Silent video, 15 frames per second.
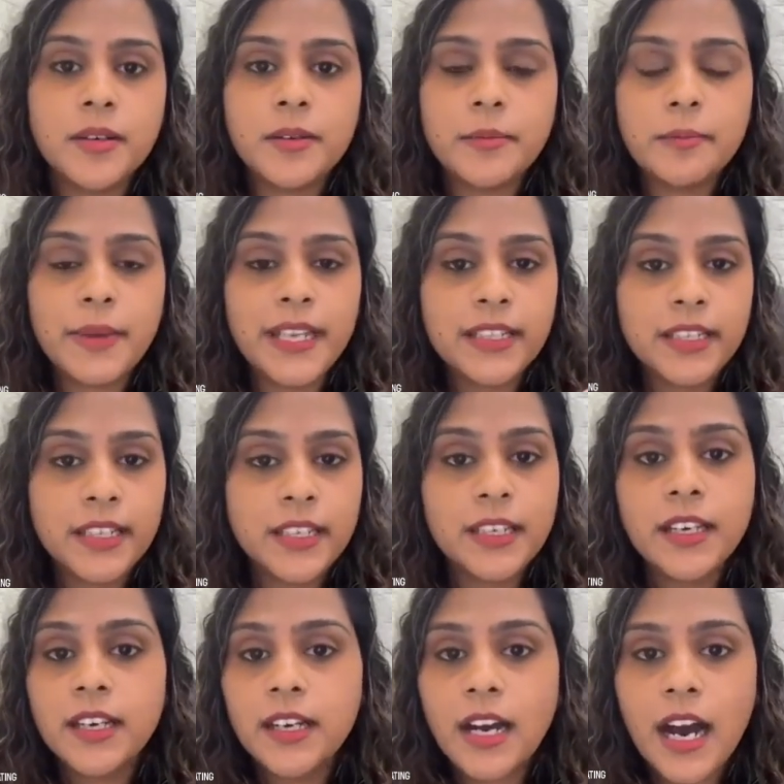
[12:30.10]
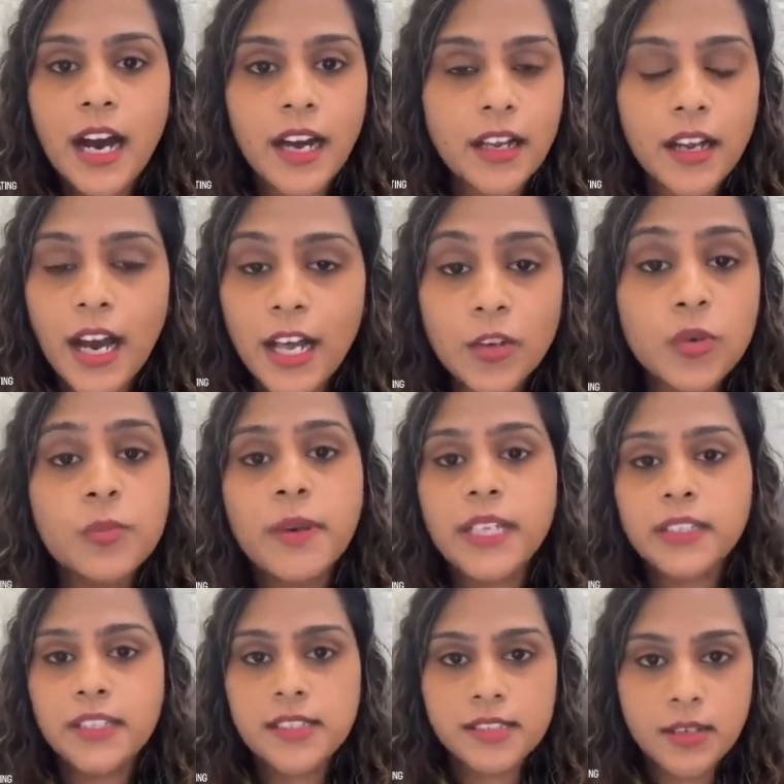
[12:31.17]
aloo
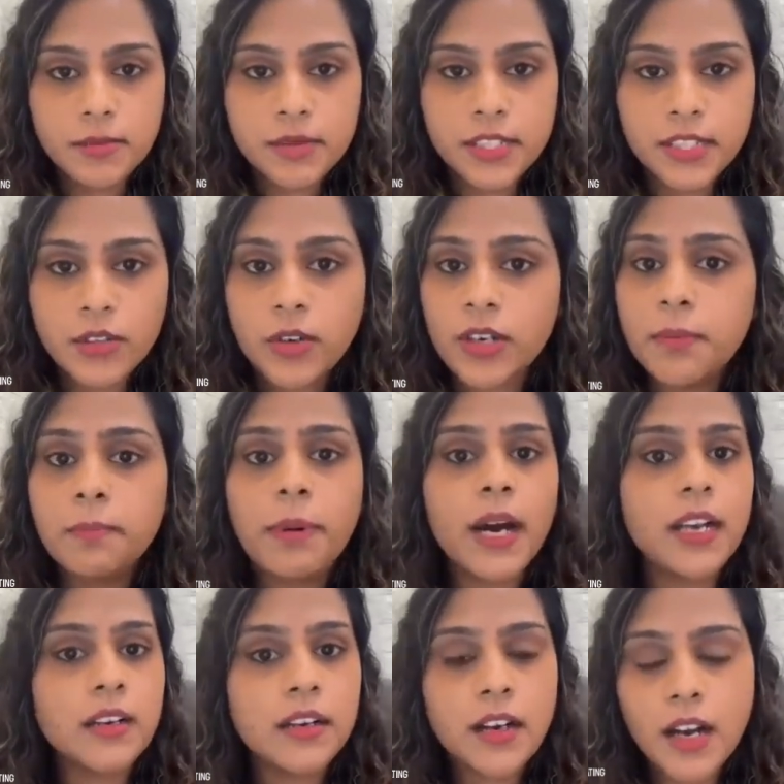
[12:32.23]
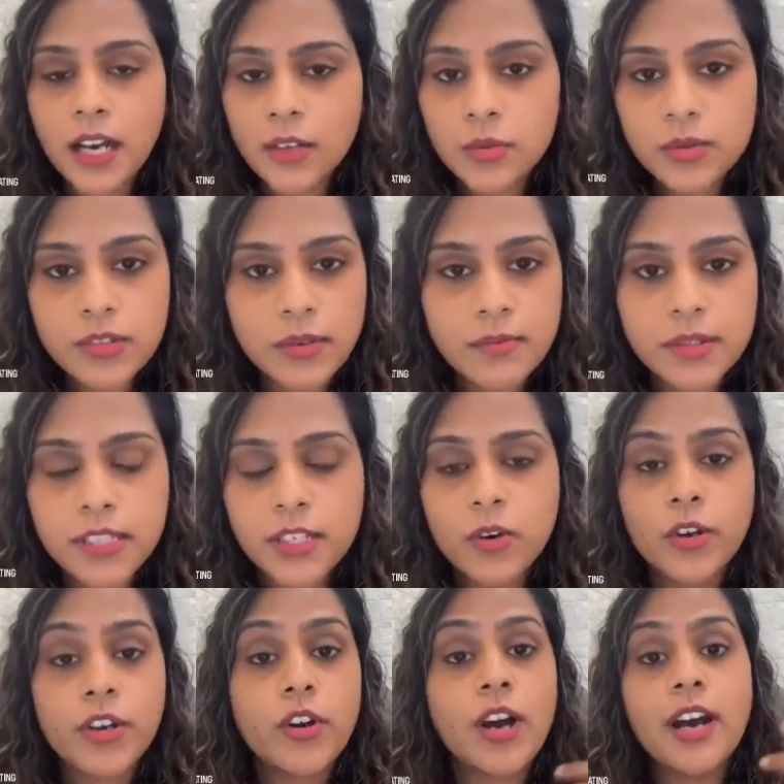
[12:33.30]
methi sabzi, or a palak aloo sabzi,
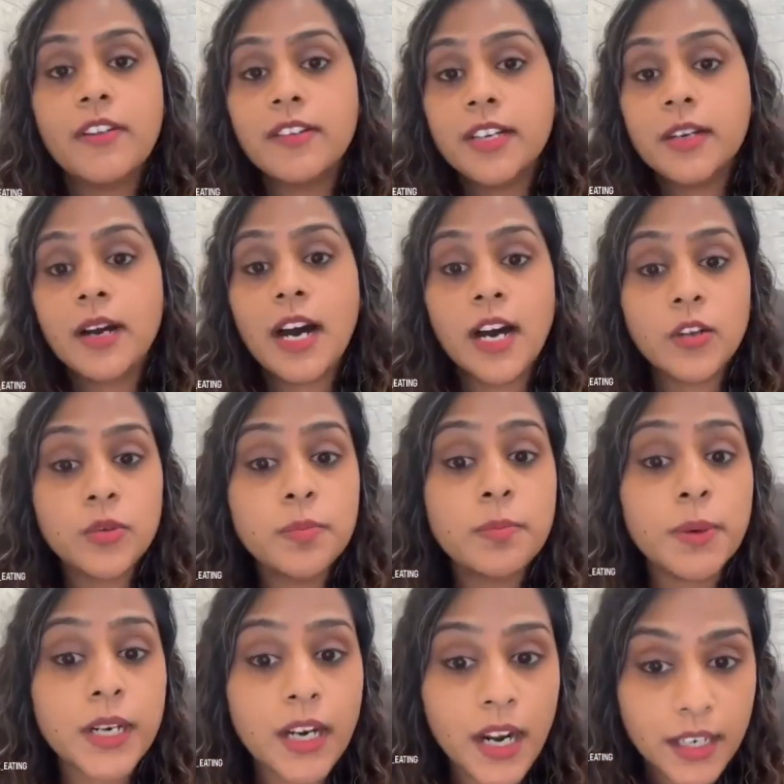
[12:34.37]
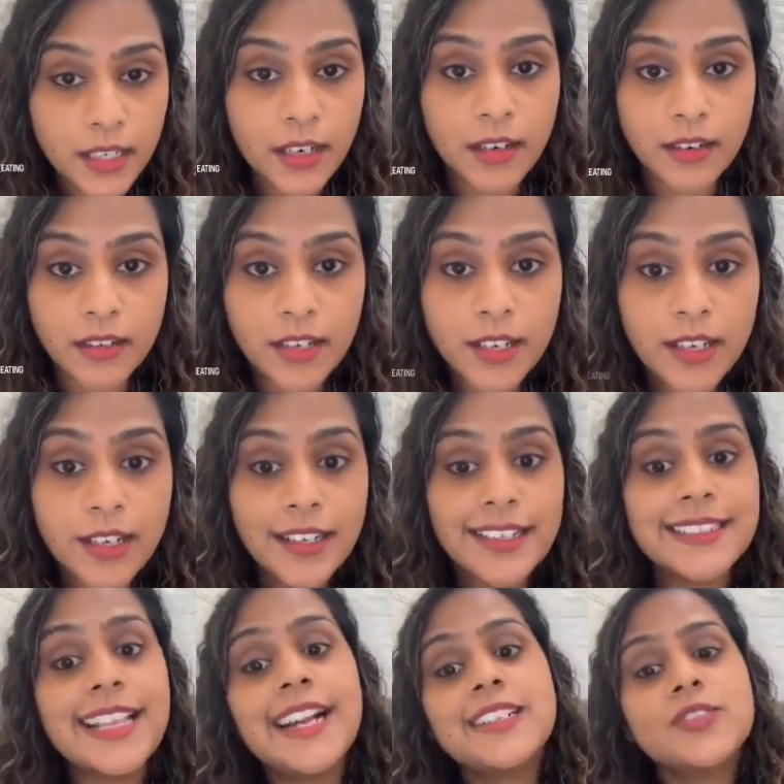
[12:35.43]
or you're having a aloo paratha,
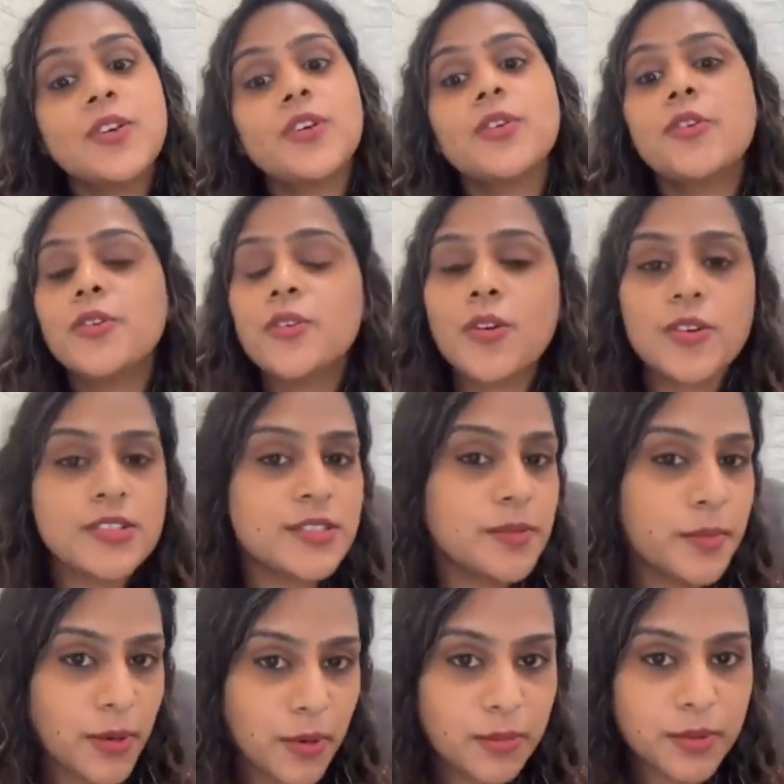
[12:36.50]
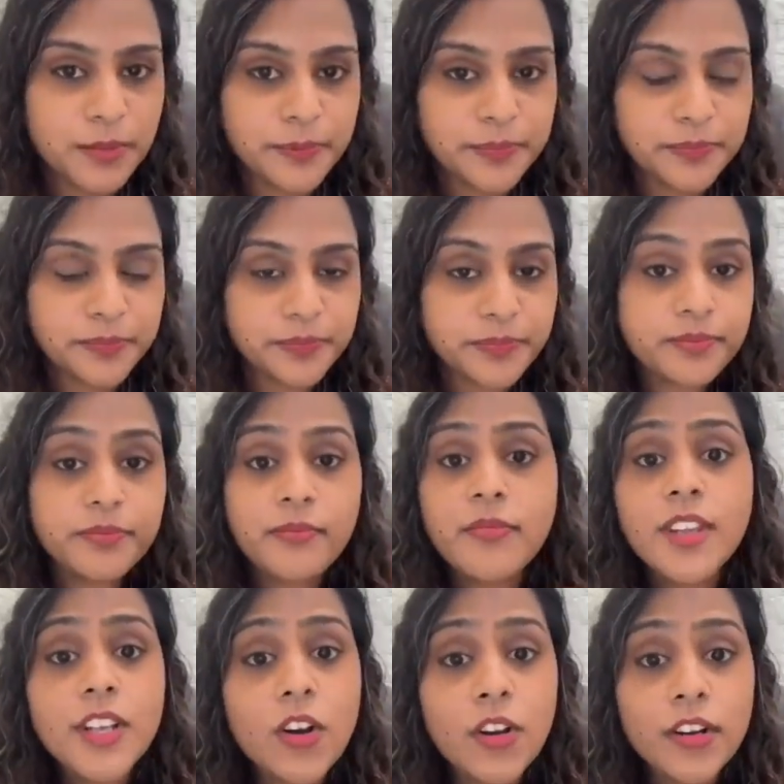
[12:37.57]
that's not going to cause the problem.
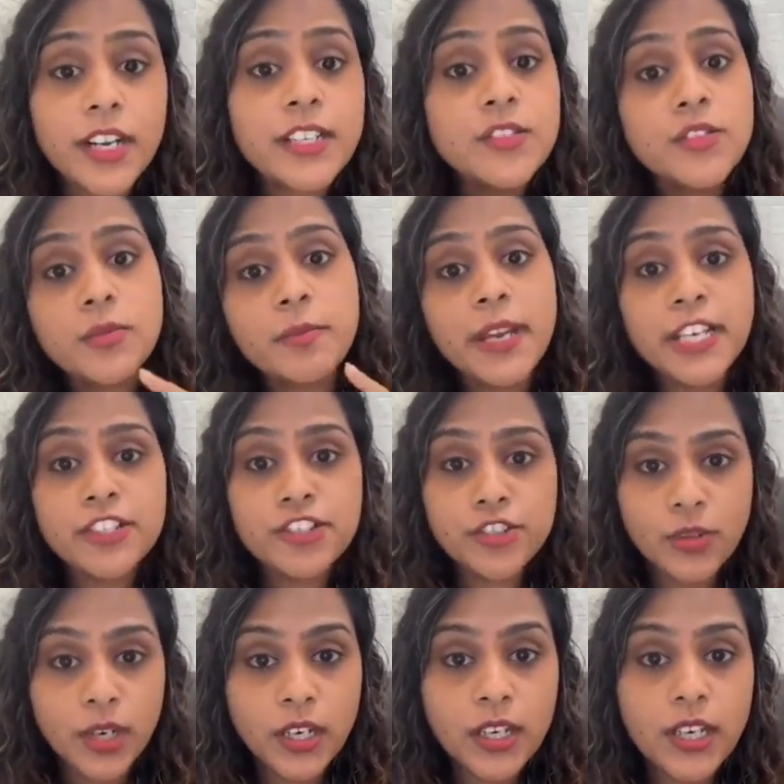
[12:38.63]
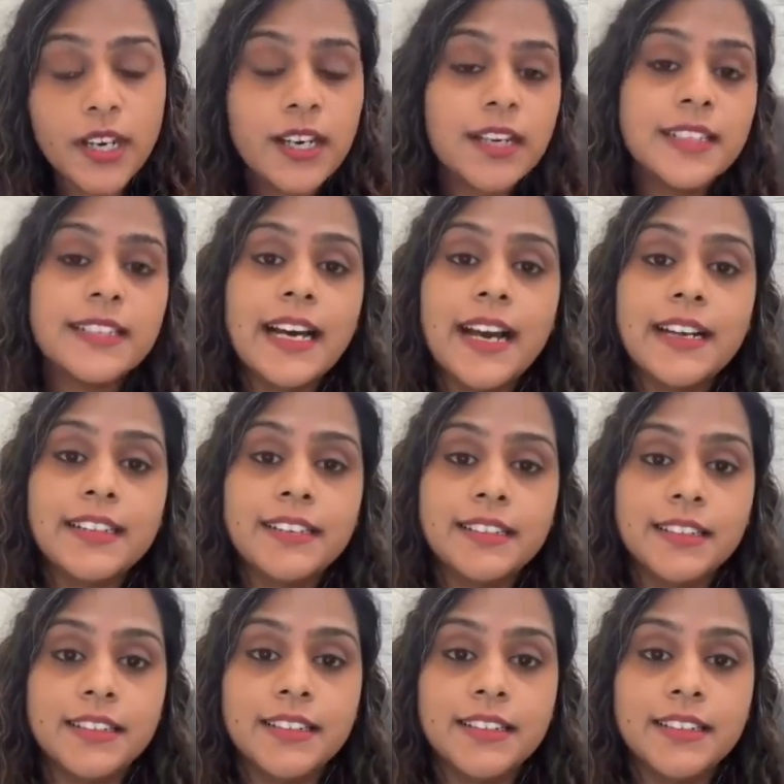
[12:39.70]
Alright, so make sure that